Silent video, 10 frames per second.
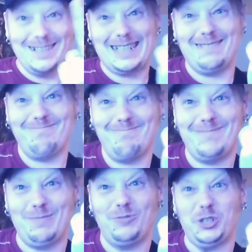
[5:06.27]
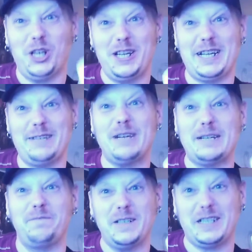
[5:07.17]
Like, I'm shaking
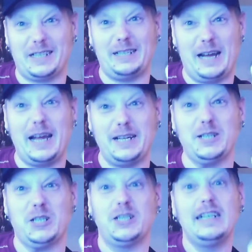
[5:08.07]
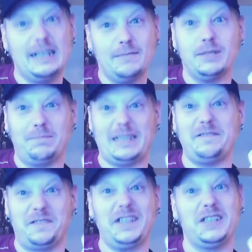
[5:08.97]
my fist in anger, but
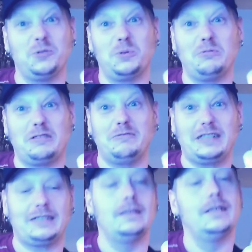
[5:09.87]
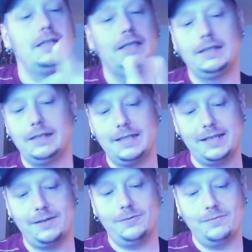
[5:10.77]
my finger won't go down.
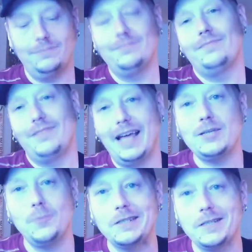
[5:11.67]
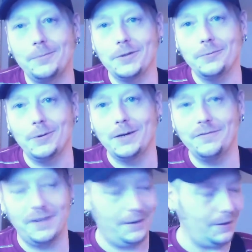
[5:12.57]
So that's what's up with the weird
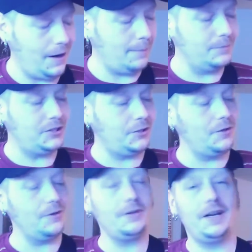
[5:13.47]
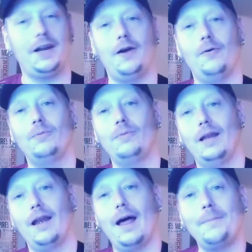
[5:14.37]
finger. I'm sure, a
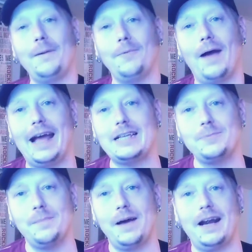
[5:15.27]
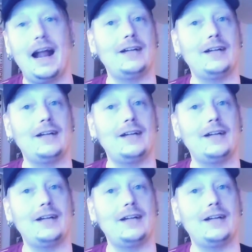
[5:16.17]
lot of people ask me about it.